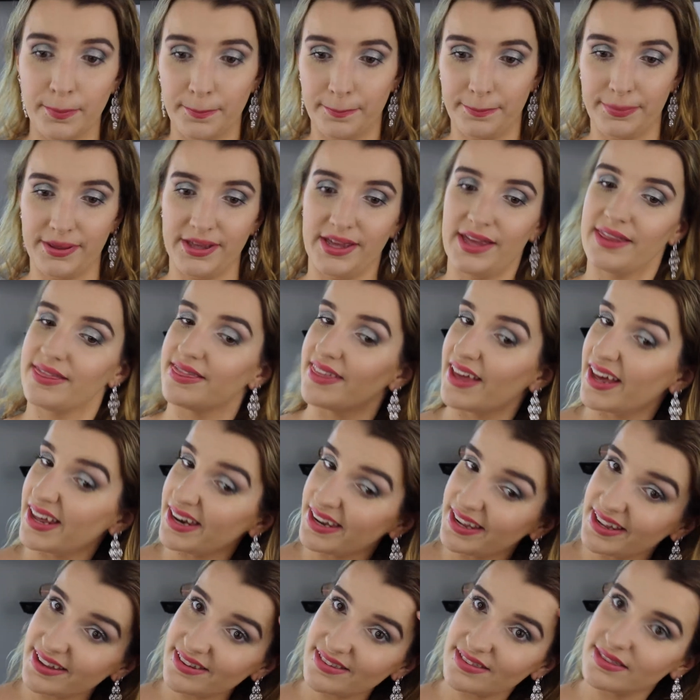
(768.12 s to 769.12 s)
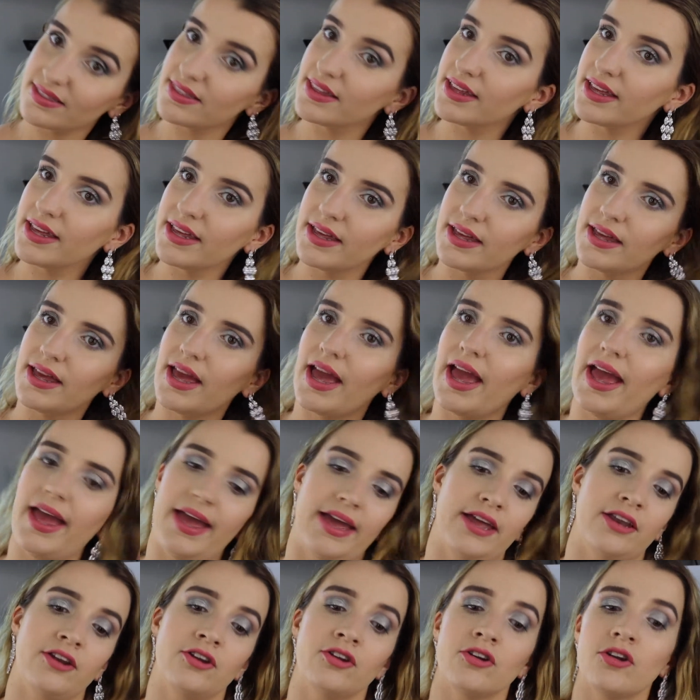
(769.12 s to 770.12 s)
But yeah, that is the
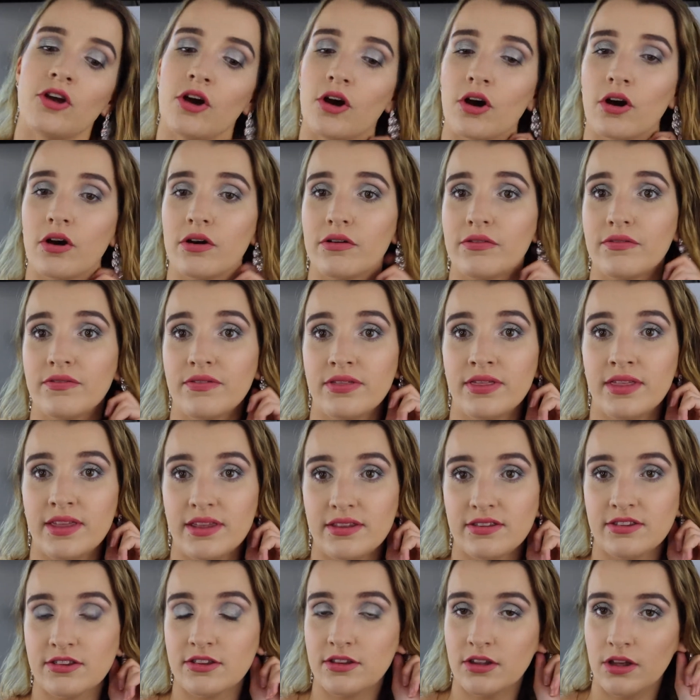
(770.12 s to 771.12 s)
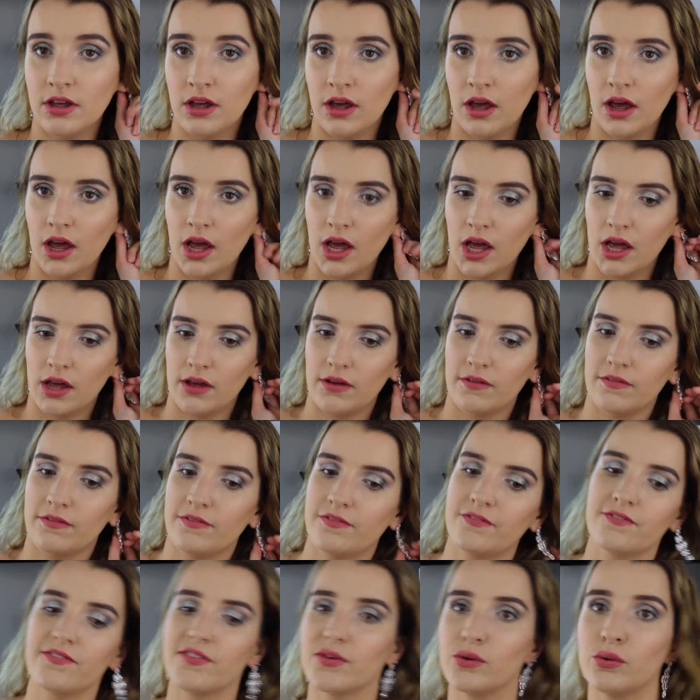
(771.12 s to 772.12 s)
end of this
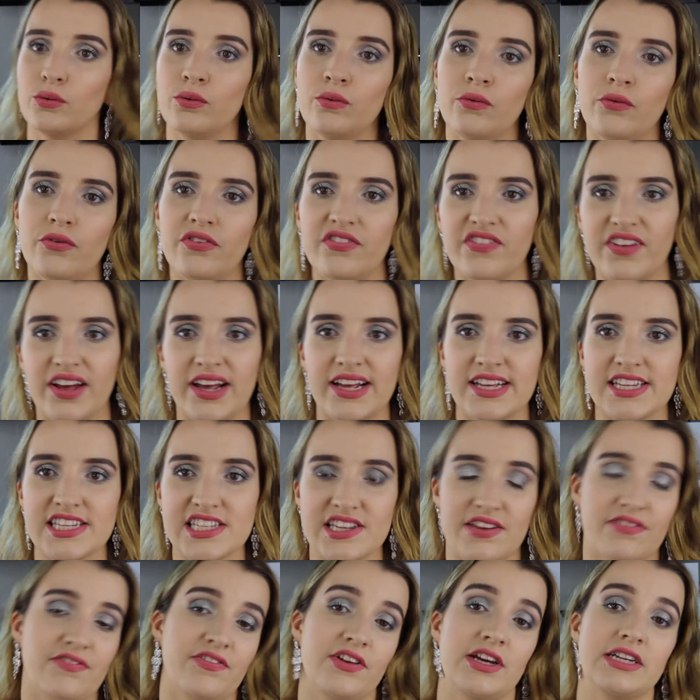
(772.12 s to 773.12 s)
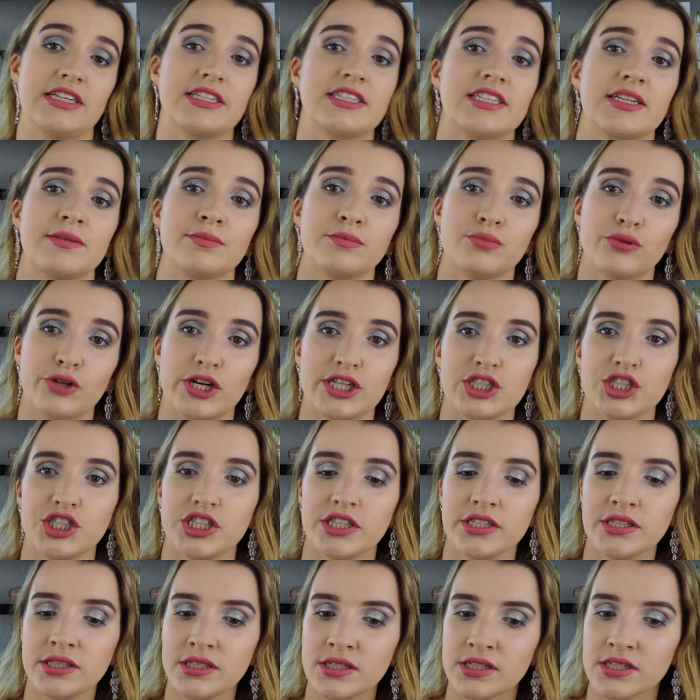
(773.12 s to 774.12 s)
full-faced first
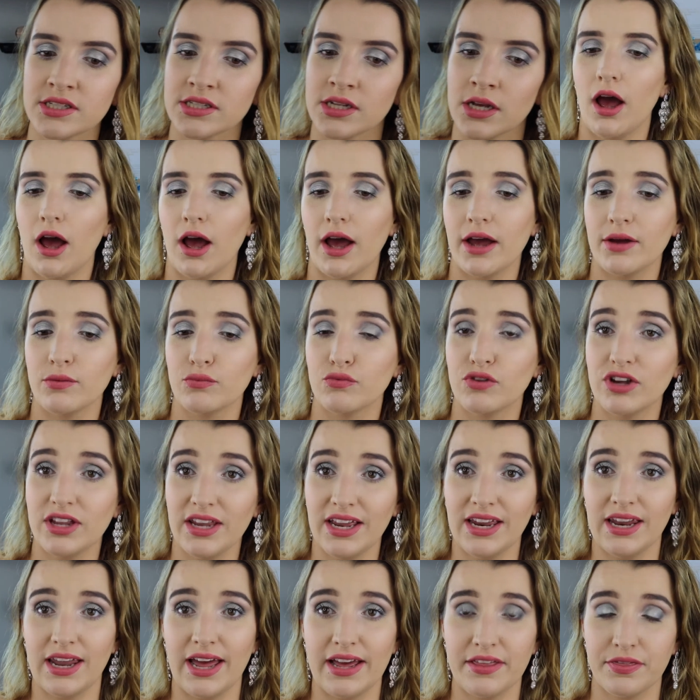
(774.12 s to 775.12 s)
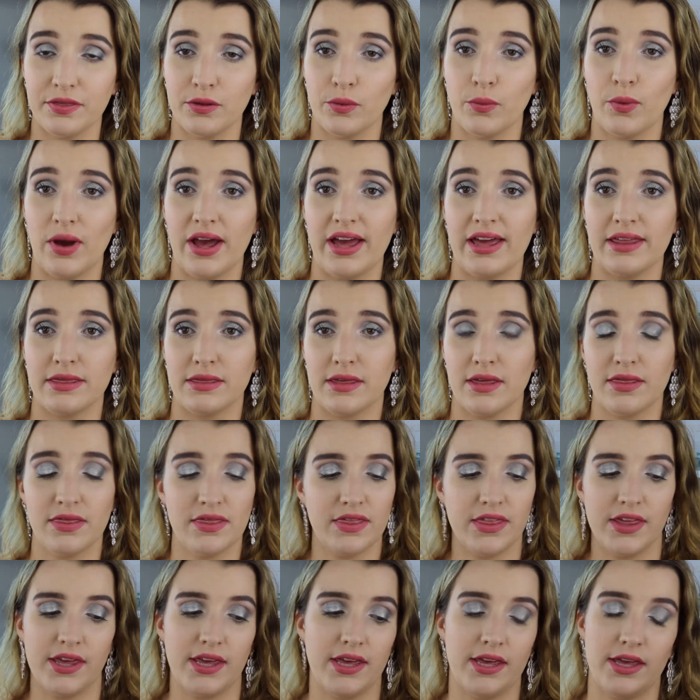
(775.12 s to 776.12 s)
impressions. I really like the way
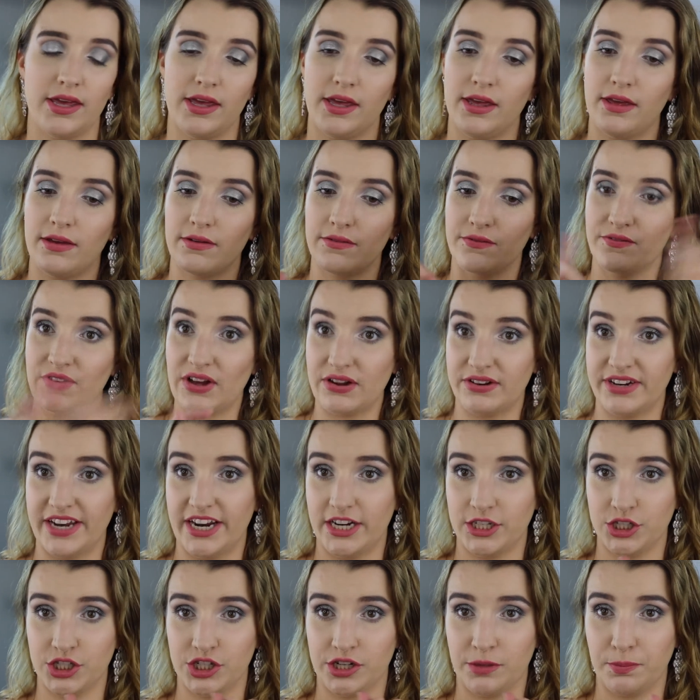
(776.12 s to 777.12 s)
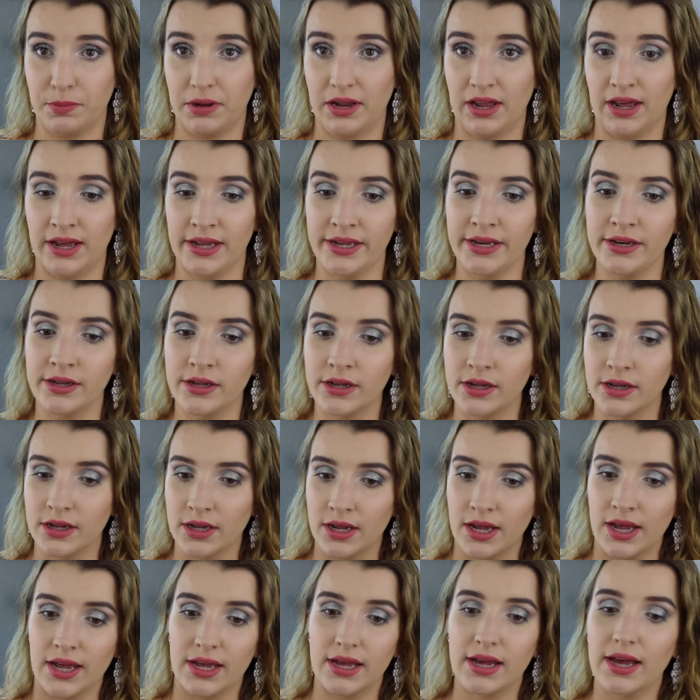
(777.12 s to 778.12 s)
that the foundation applied,
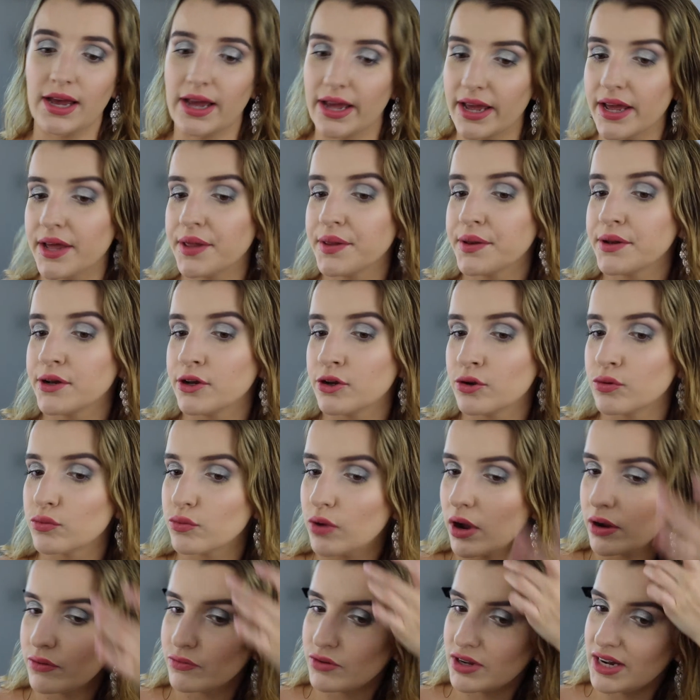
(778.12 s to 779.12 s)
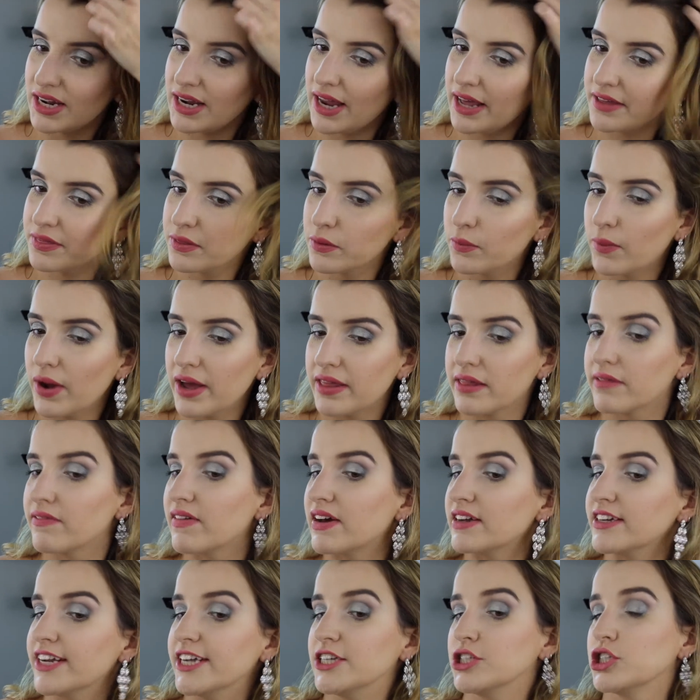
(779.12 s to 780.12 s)
and I really like the way the
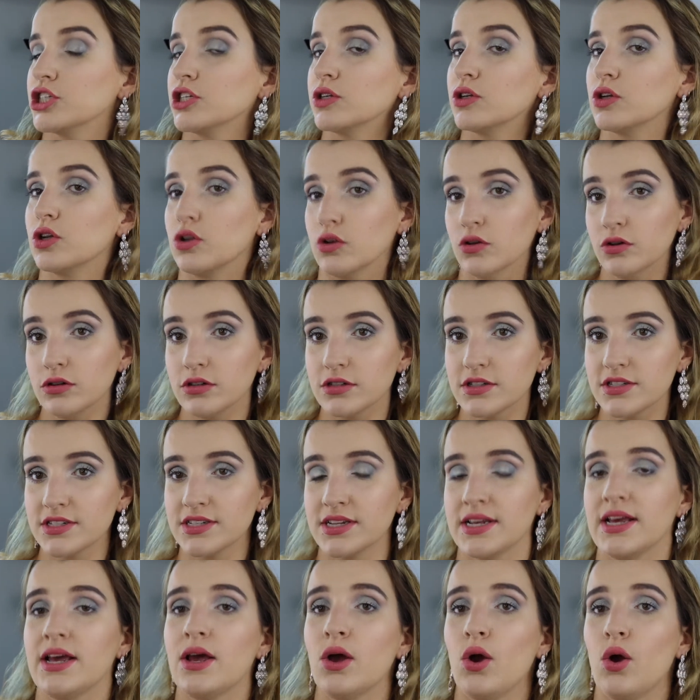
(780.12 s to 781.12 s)
foundation looks.